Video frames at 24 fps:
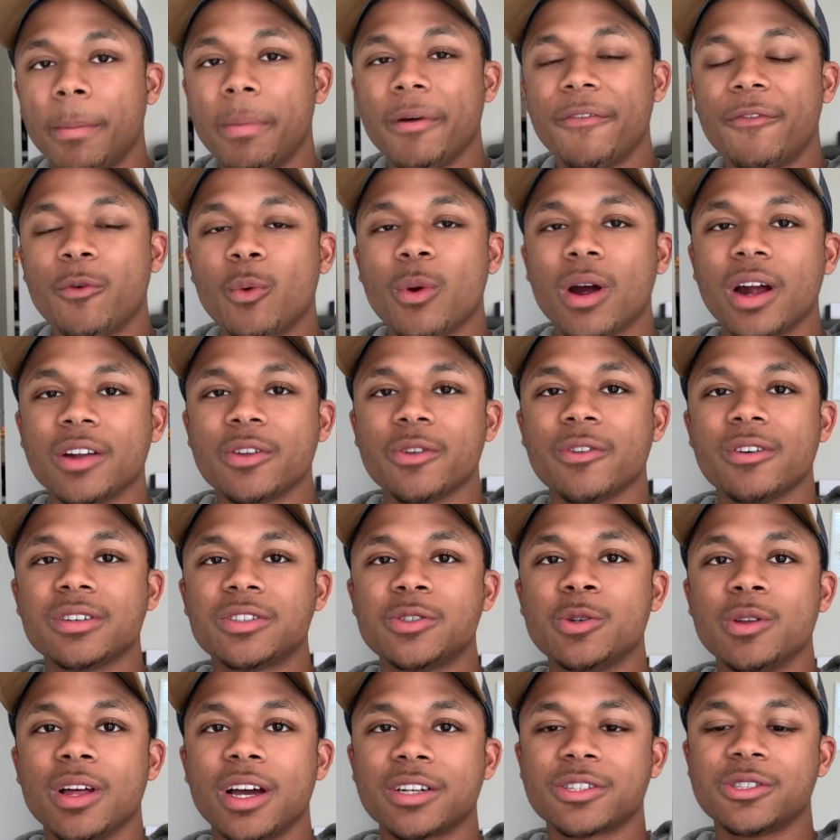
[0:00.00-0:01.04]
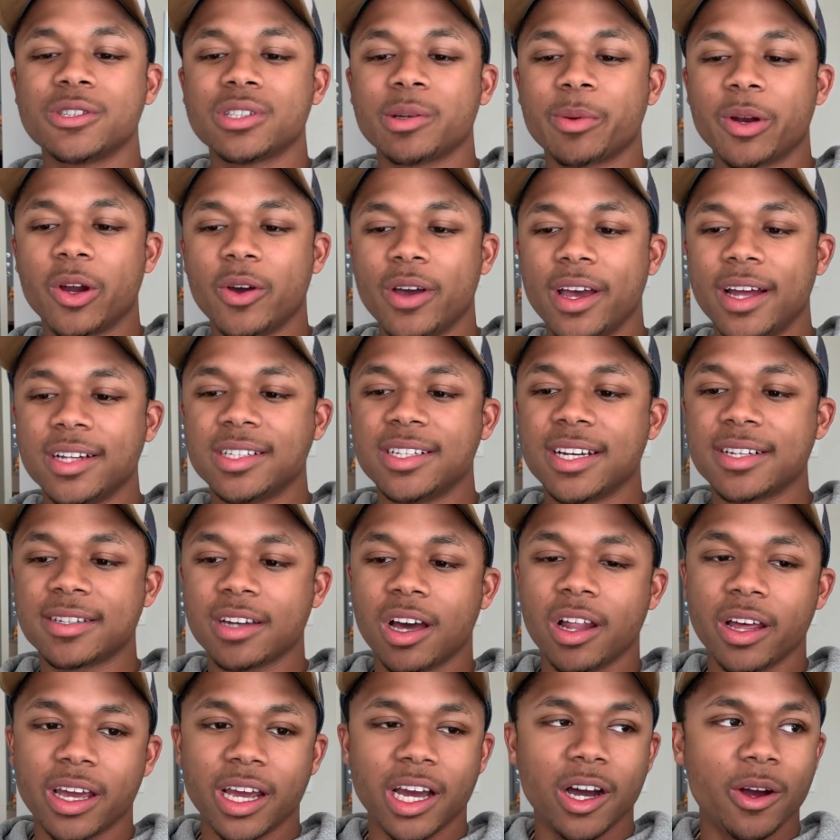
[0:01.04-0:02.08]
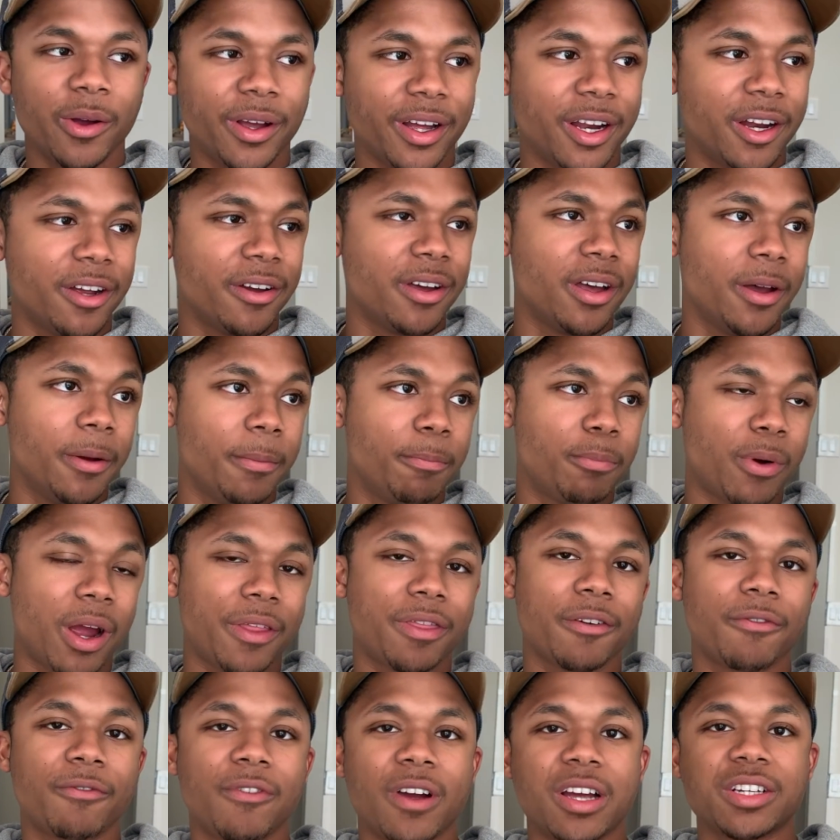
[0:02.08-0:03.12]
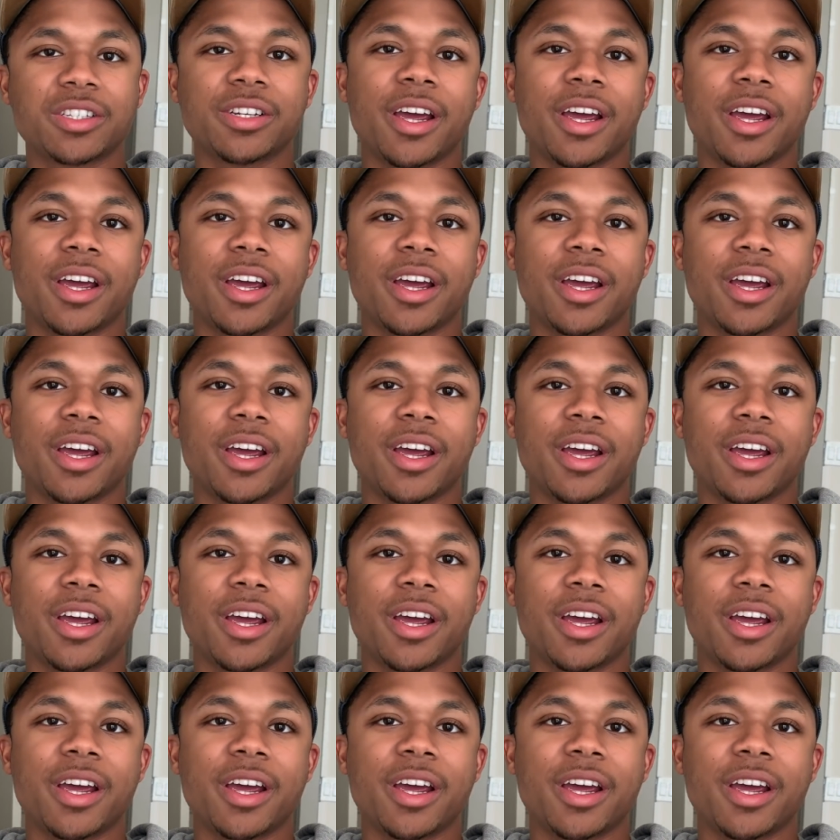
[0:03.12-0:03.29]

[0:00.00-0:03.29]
before I do those 2 lectures, I'm gonna go ahead and take Dolly out, get a breath of fresh